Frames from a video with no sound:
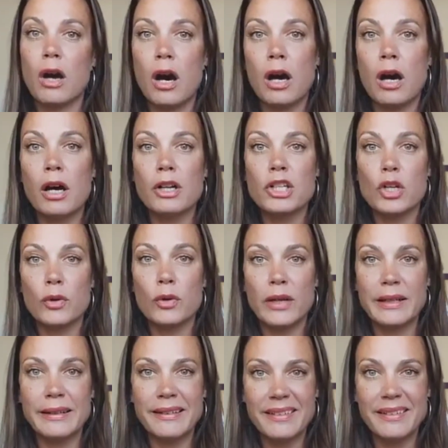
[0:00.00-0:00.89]
on your
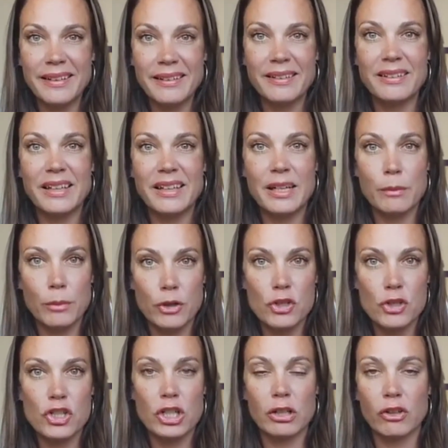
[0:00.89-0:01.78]
existing
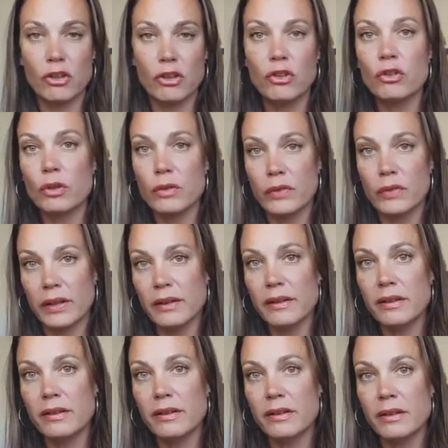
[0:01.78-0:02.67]
merchant
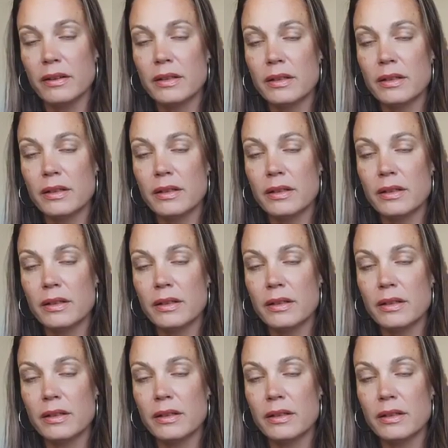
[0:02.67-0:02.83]
service